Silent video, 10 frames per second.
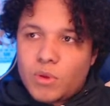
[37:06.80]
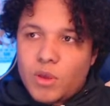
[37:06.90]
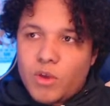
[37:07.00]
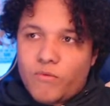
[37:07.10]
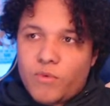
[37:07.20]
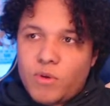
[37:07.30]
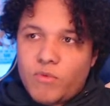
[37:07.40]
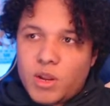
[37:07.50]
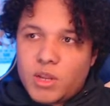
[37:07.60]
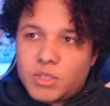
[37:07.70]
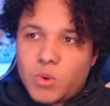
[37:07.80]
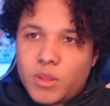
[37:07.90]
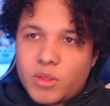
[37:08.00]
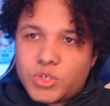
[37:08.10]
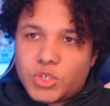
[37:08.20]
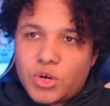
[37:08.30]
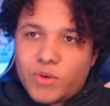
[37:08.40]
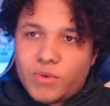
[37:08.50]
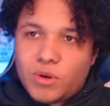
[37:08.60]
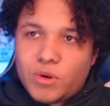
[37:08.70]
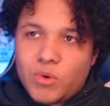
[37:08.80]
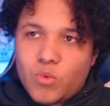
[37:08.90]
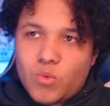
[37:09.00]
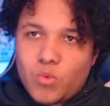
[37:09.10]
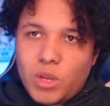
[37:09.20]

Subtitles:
If we run into another servant, we